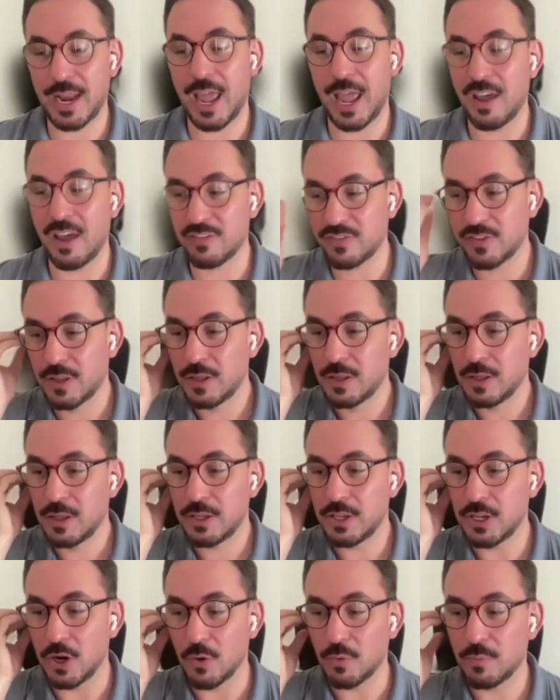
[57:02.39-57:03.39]
so that you can
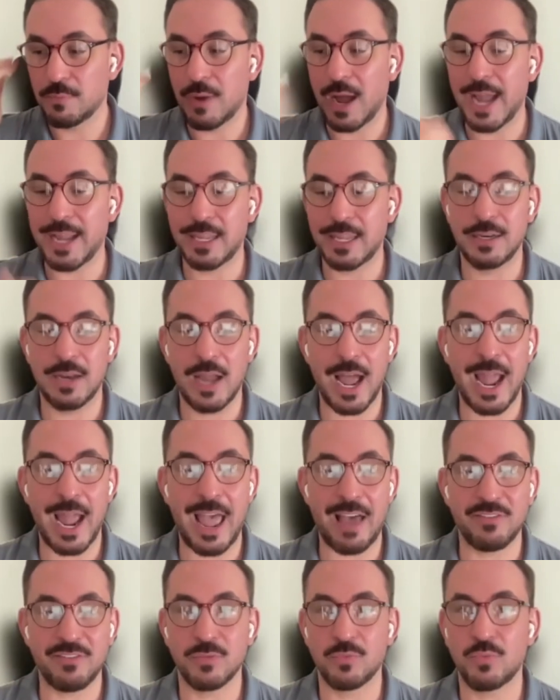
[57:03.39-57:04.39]
have,
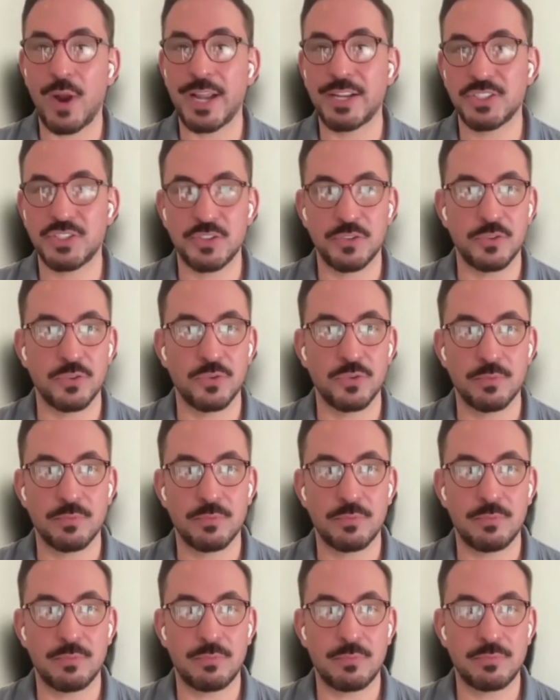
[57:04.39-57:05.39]
I have a right
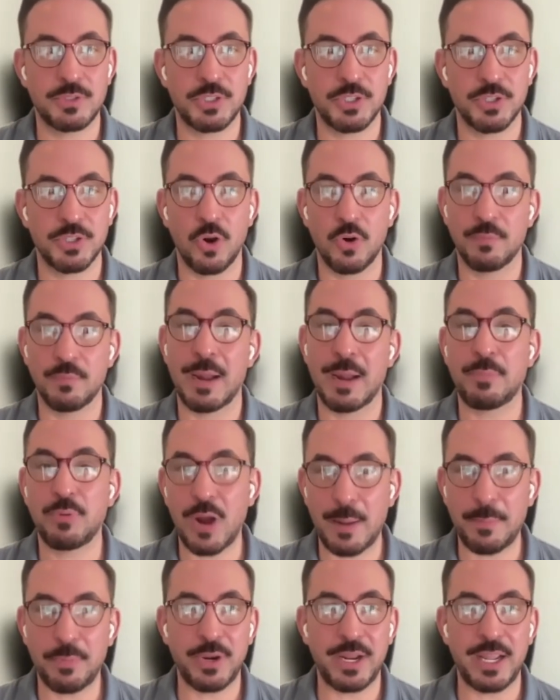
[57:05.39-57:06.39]
to
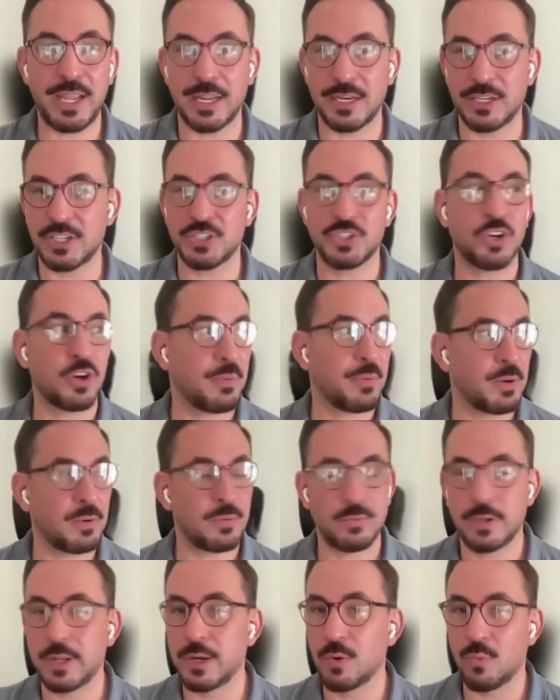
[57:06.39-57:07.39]
own my property and
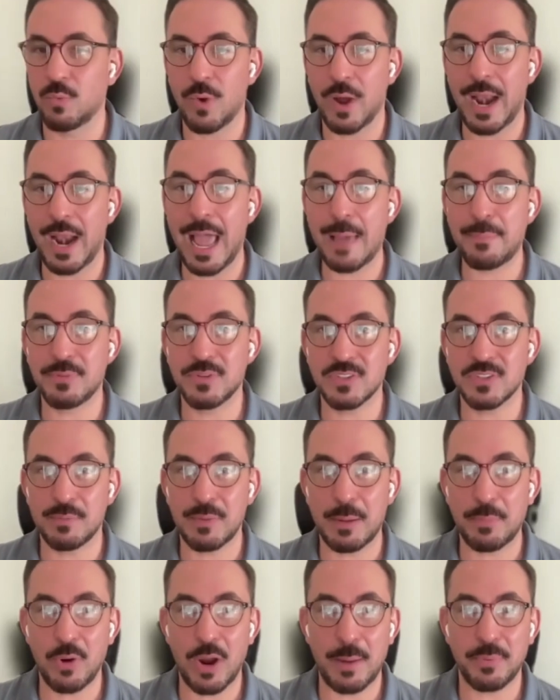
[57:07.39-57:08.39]
determine, what
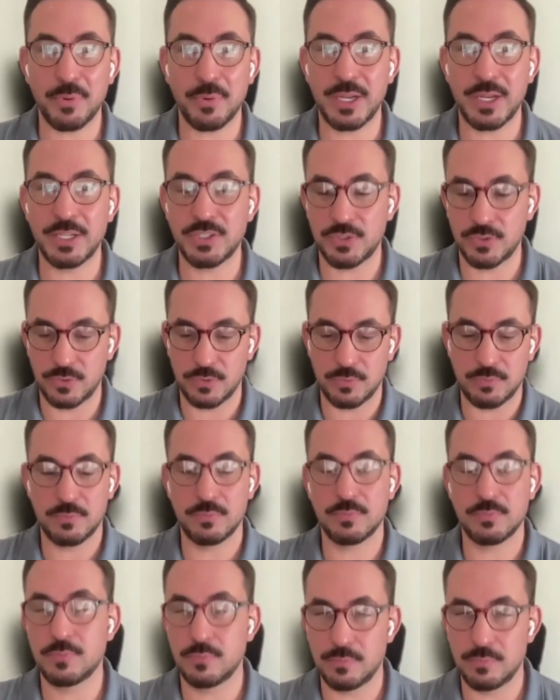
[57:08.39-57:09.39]
happens on my
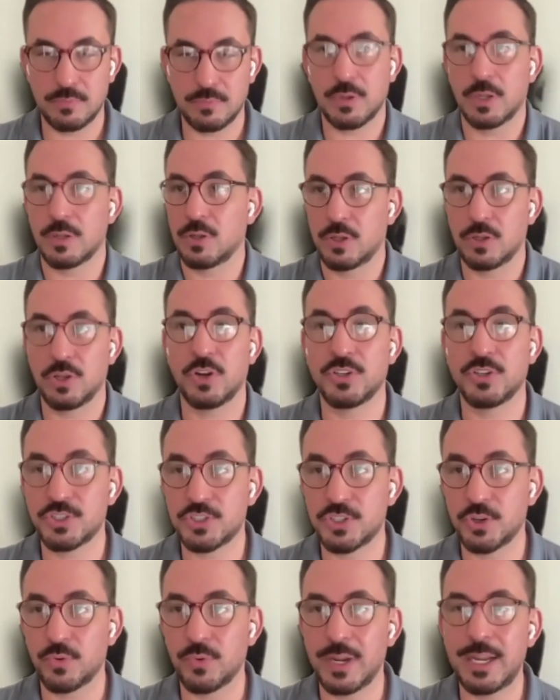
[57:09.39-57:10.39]
property to a
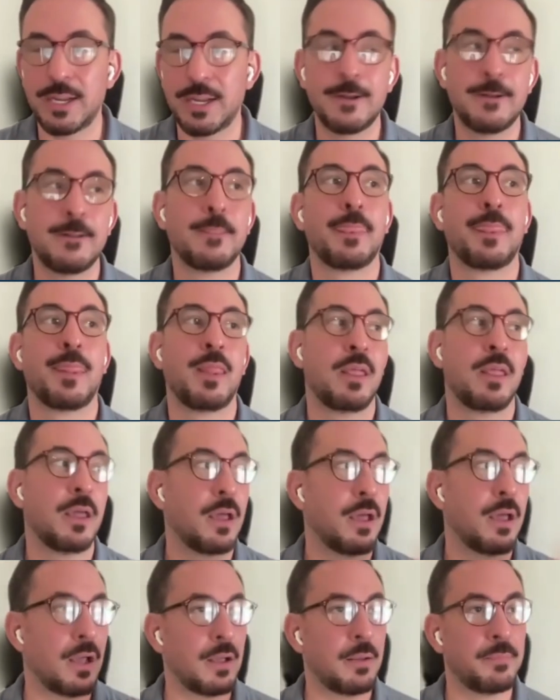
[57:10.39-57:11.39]
large degree,
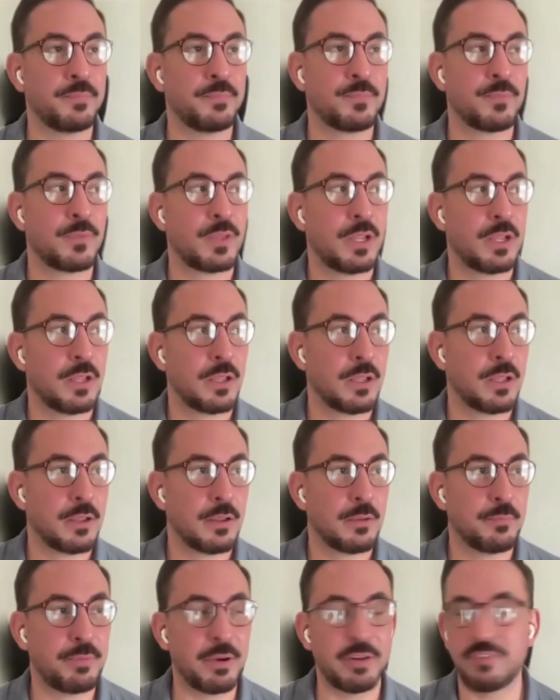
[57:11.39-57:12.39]

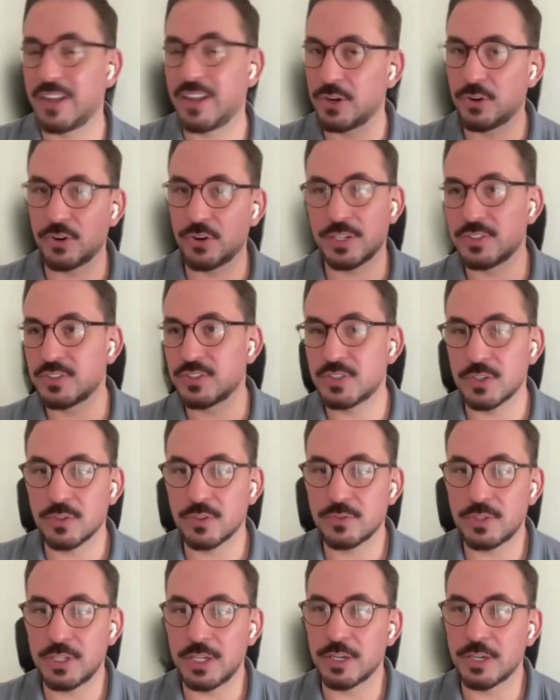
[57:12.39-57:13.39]
but
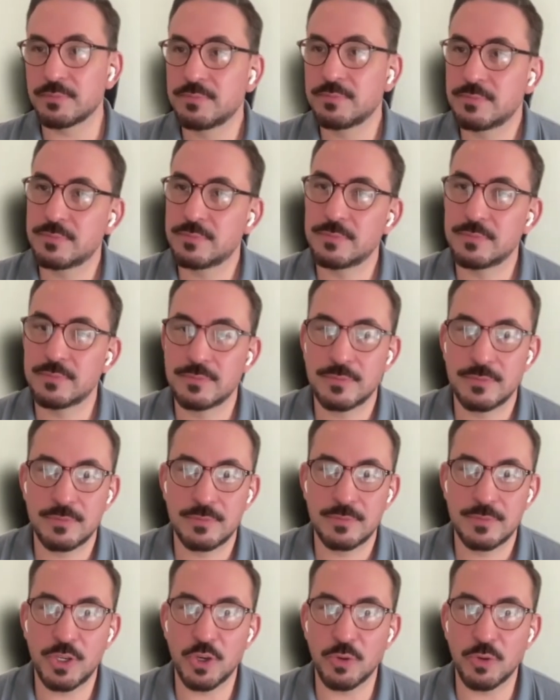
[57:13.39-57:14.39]
Vader can still,
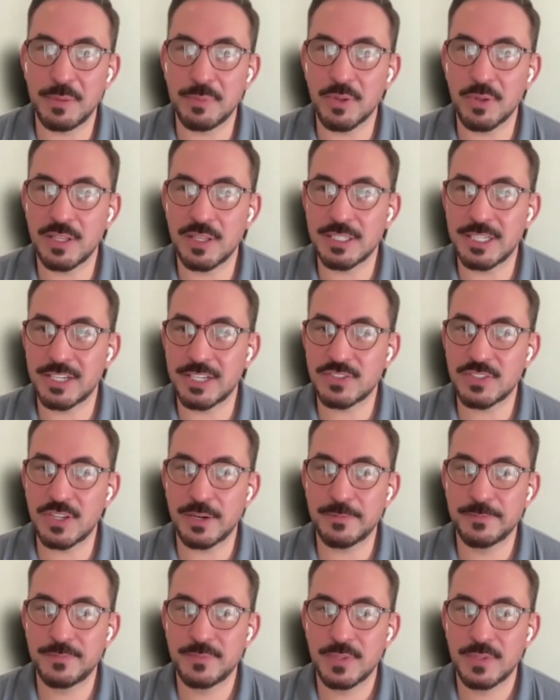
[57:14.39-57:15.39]
kill
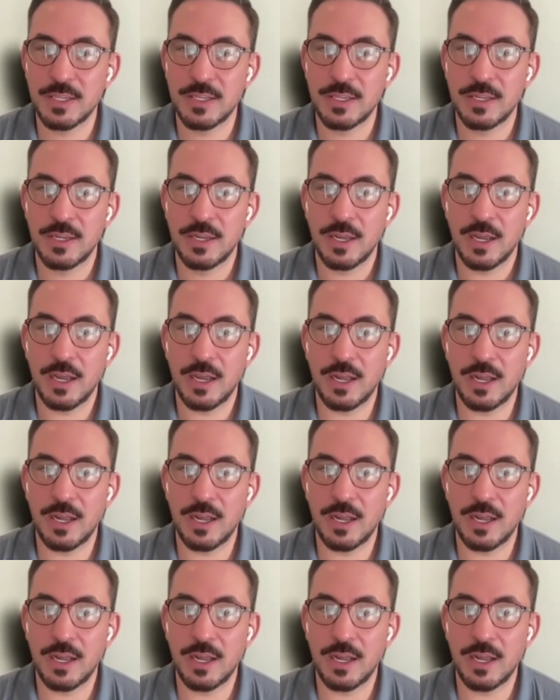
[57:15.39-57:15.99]
people on the Death Star.